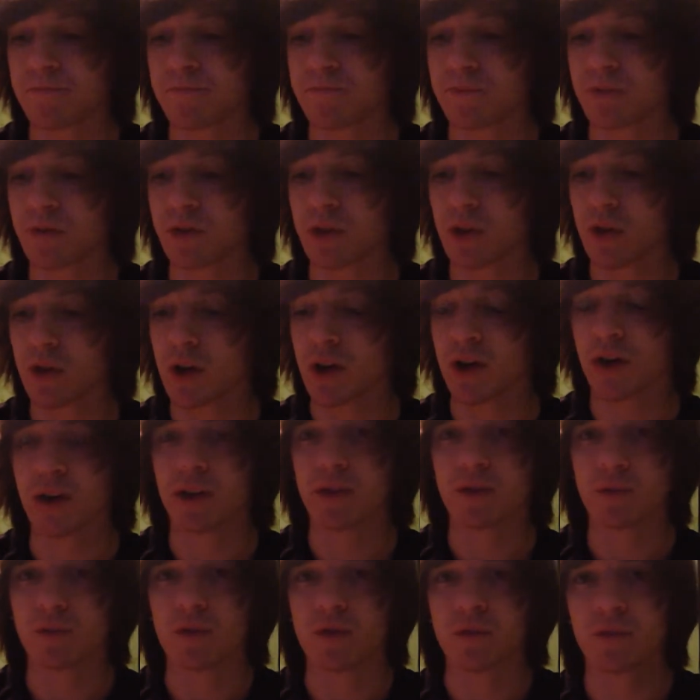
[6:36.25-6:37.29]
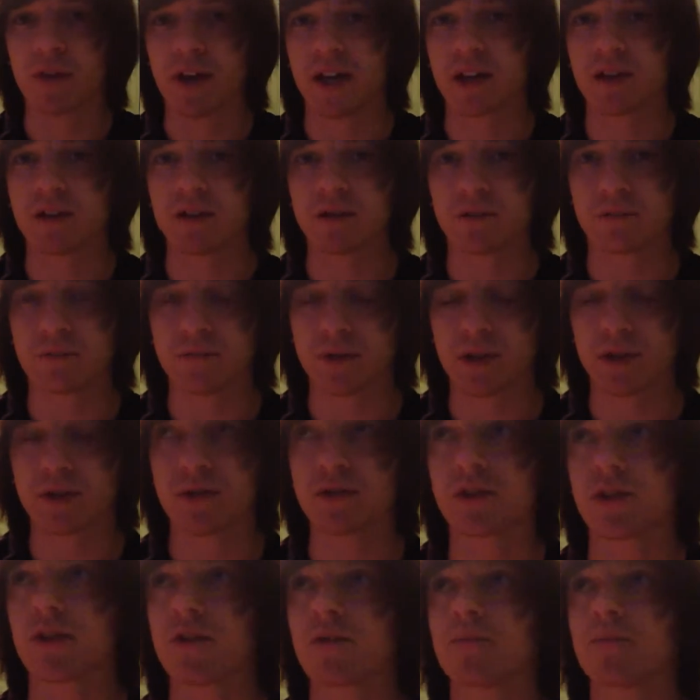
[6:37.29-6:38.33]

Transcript: So I had to repaint it and stuff,